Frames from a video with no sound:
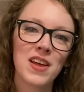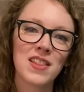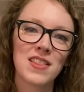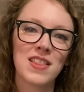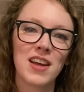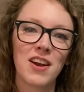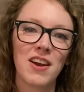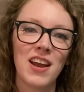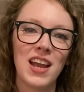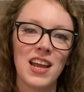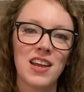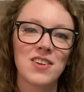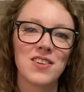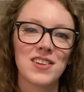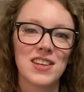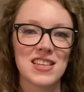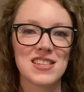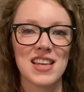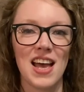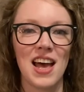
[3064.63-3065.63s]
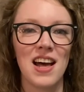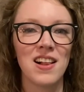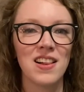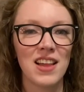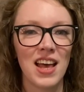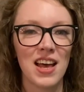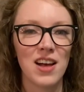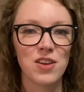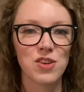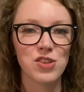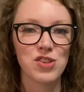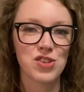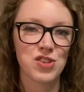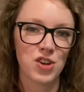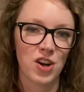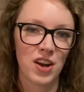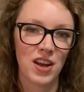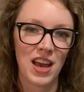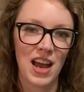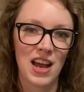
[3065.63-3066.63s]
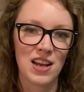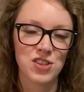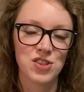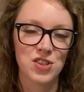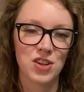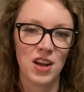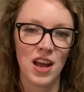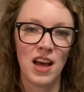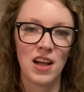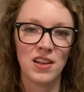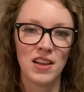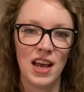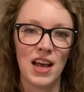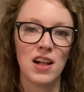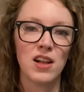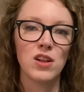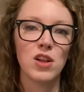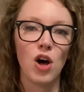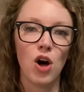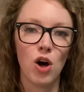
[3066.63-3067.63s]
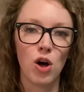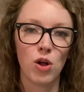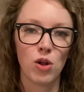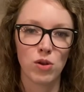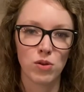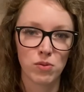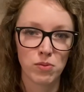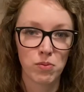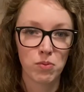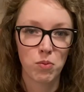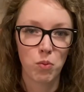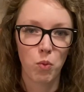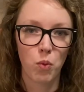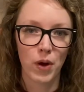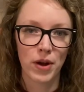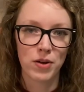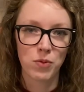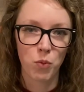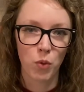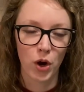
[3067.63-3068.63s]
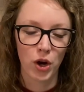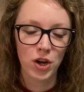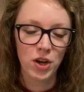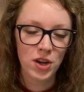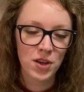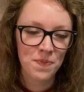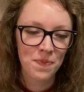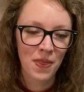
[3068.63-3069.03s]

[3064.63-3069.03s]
Their handle is LL Starcaster LL, all one word.